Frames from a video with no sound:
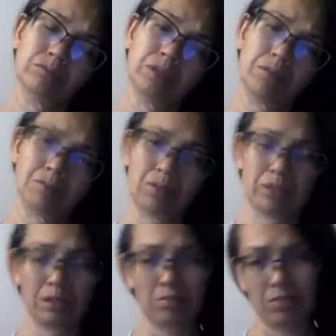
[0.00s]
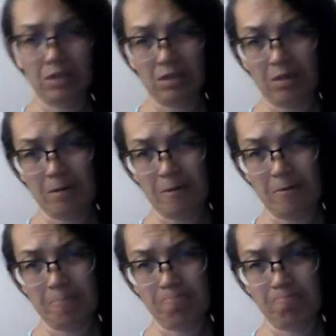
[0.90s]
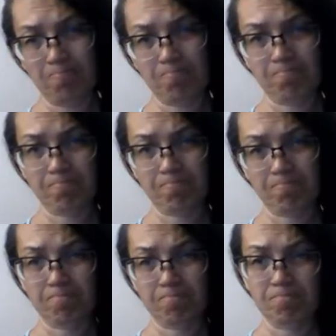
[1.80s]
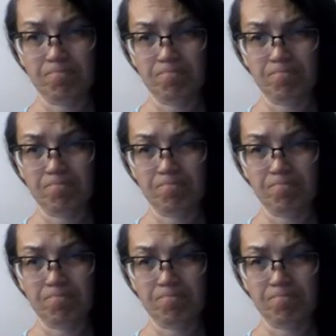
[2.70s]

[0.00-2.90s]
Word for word: it must be, um, hmm.